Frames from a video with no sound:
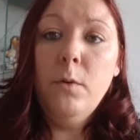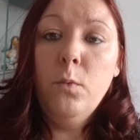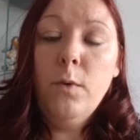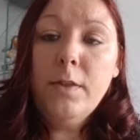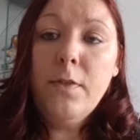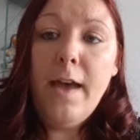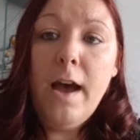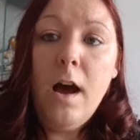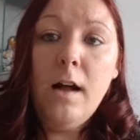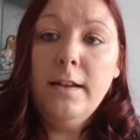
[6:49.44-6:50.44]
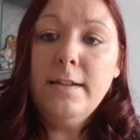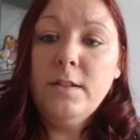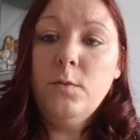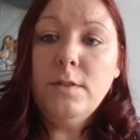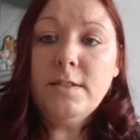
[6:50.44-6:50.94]
With that, all I
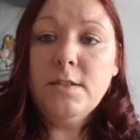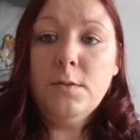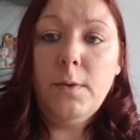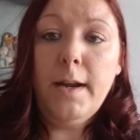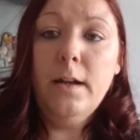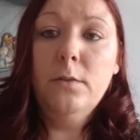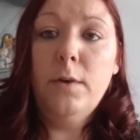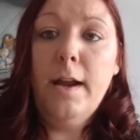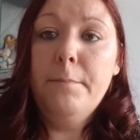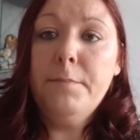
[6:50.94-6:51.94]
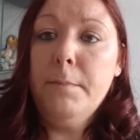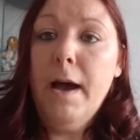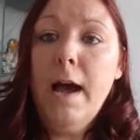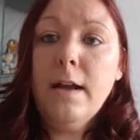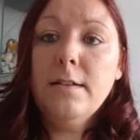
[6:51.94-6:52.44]
did was saran wrap the
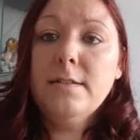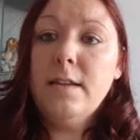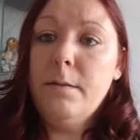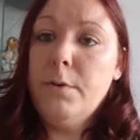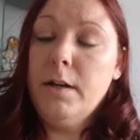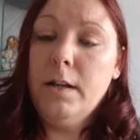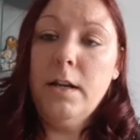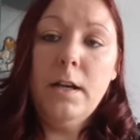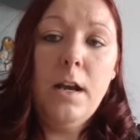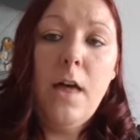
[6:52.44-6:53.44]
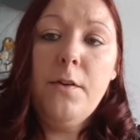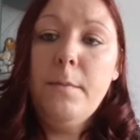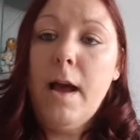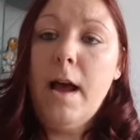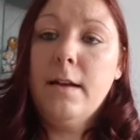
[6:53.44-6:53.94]
box and put it in another
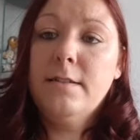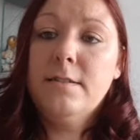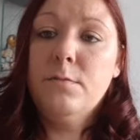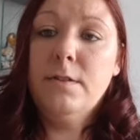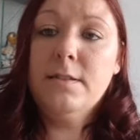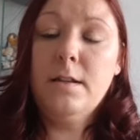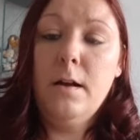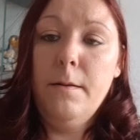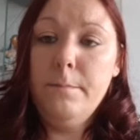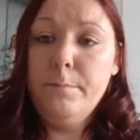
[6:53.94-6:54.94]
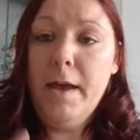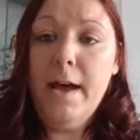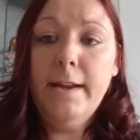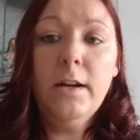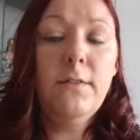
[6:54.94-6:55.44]
box with some
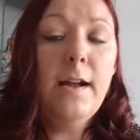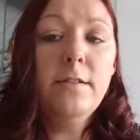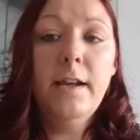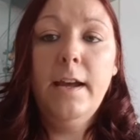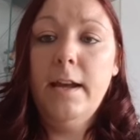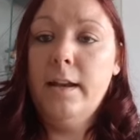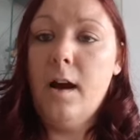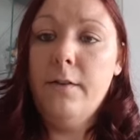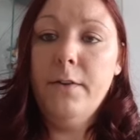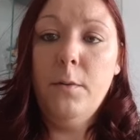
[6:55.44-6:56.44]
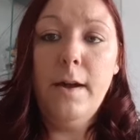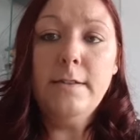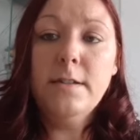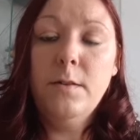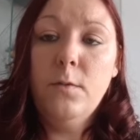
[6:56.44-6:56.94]
padding around it, and off it
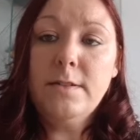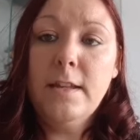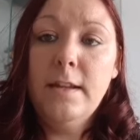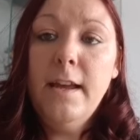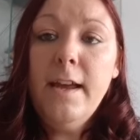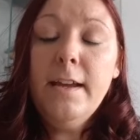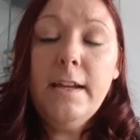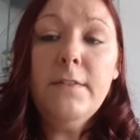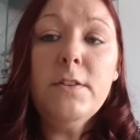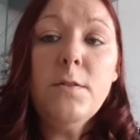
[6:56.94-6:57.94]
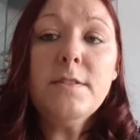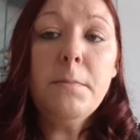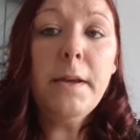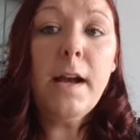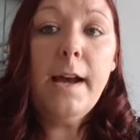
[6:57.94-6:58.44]
went. It wasn't, even though it was a
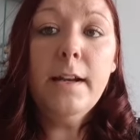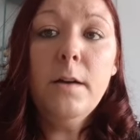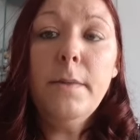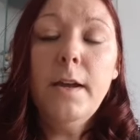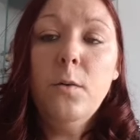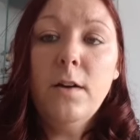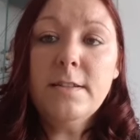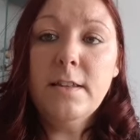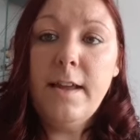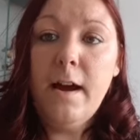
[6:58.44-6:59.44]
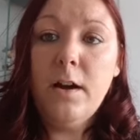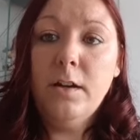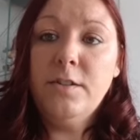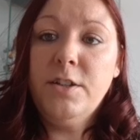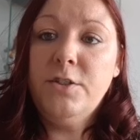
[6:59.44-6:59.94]
big item, it wasn't that
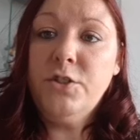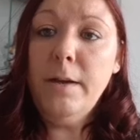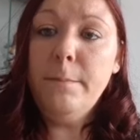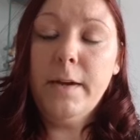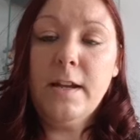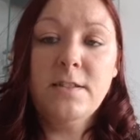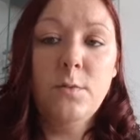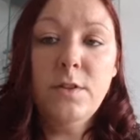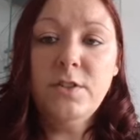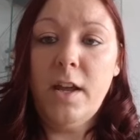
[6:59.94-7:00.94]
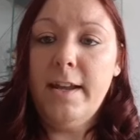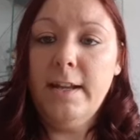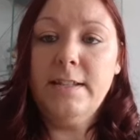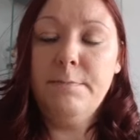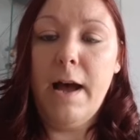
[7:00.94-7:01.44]
hard to ship because it was in
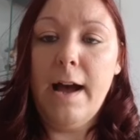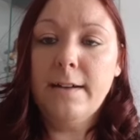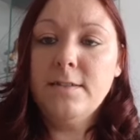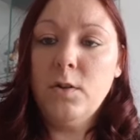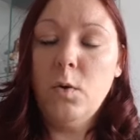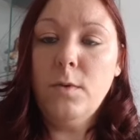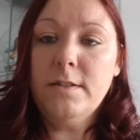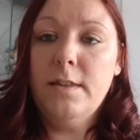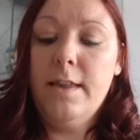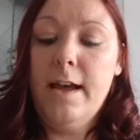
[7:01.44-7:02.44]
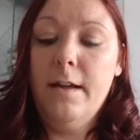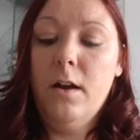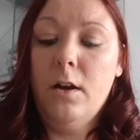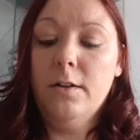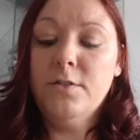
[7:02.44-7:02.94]
its box, so it wasn't that
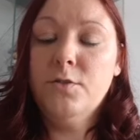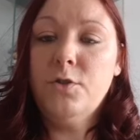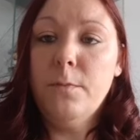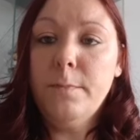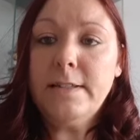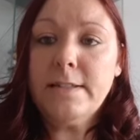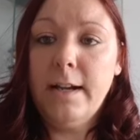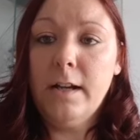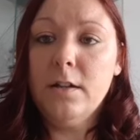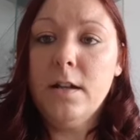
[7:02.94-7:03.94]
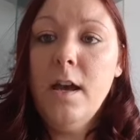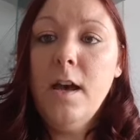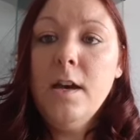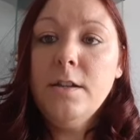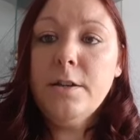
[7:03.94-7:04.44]
hard. So don't be scared
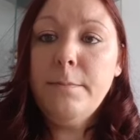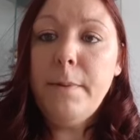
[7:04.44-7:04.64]
to